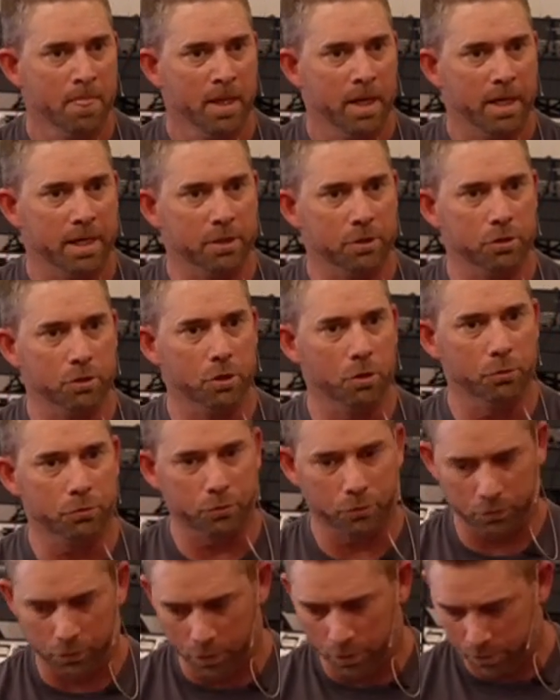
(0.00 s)
and you go
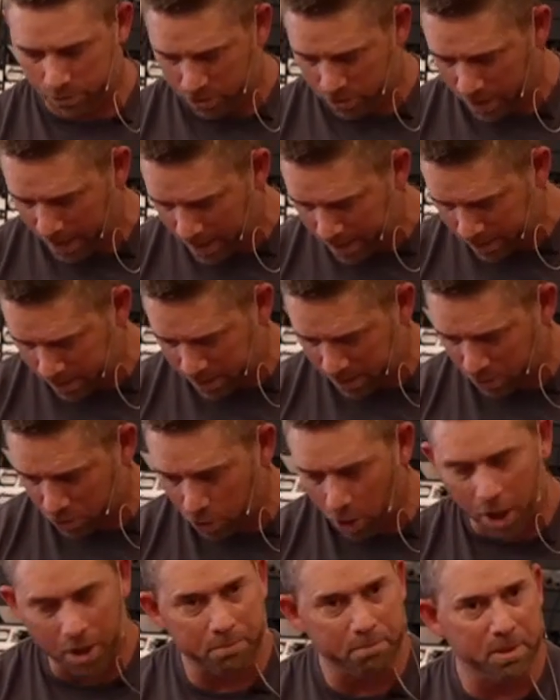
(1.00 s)
through those dates, and
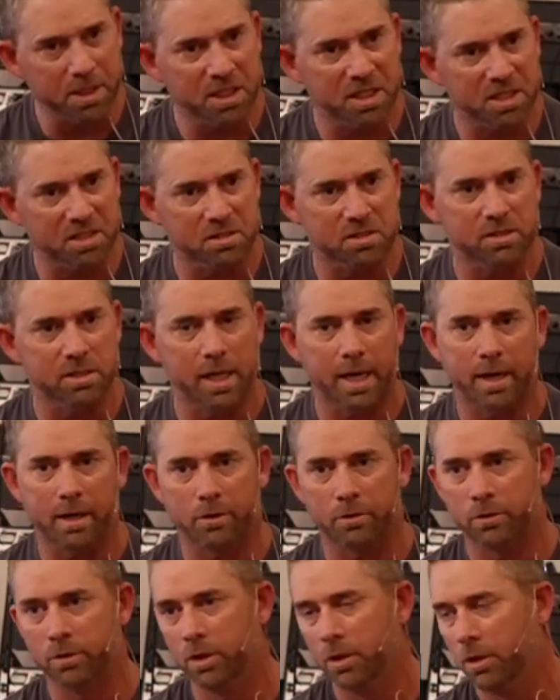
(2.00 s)
God begins
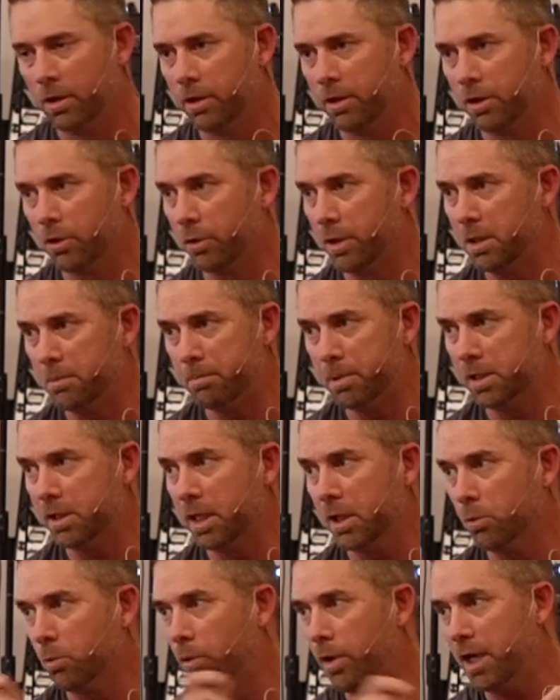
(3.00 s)
now. You know, He
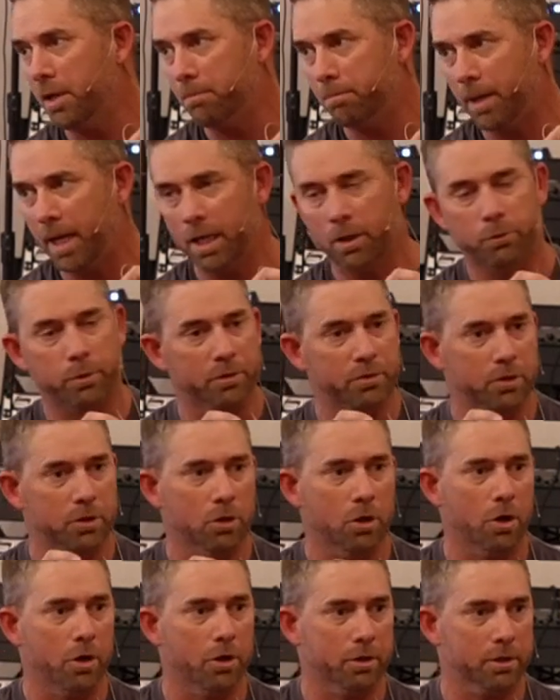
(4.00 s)
began way back with the
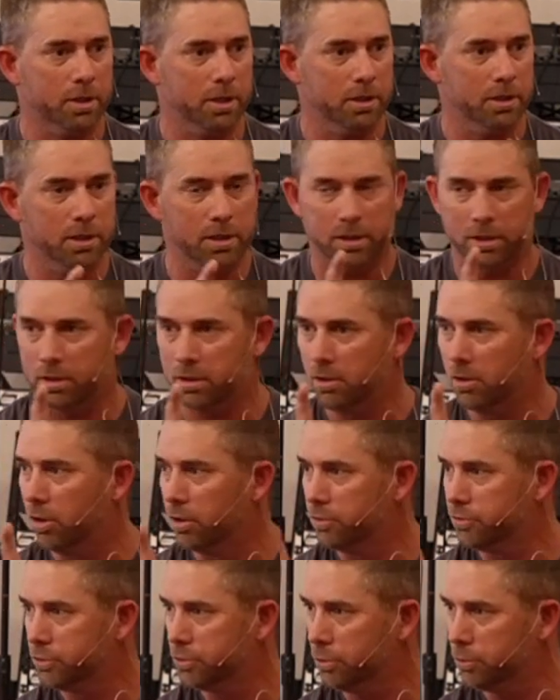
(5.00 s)
ark, and He
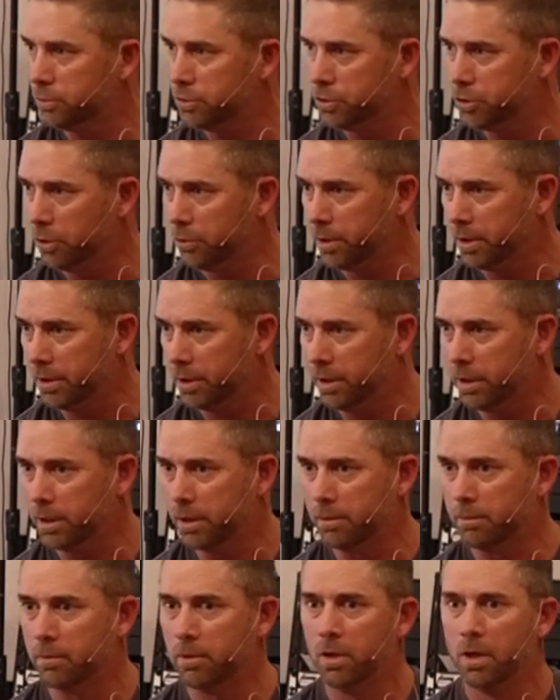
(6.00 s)
also showed it
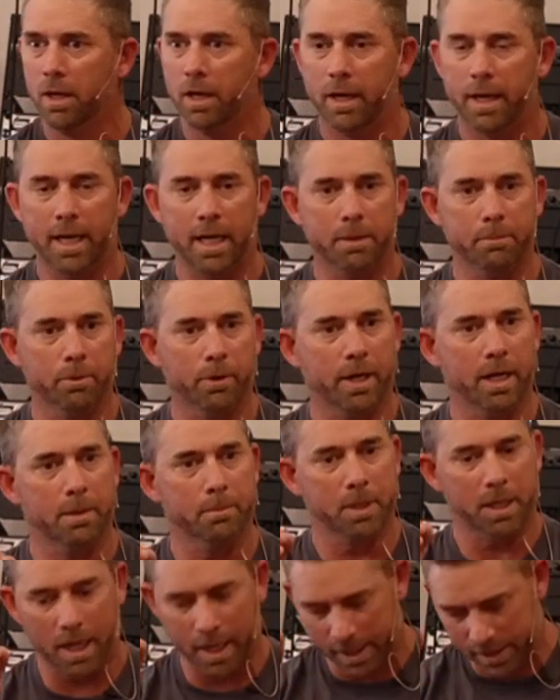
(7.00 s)
in Abraham
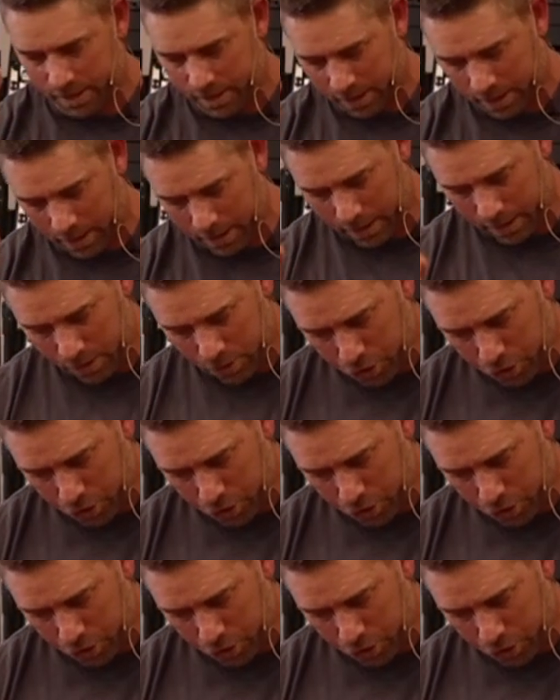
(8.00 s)
and Isaac, and He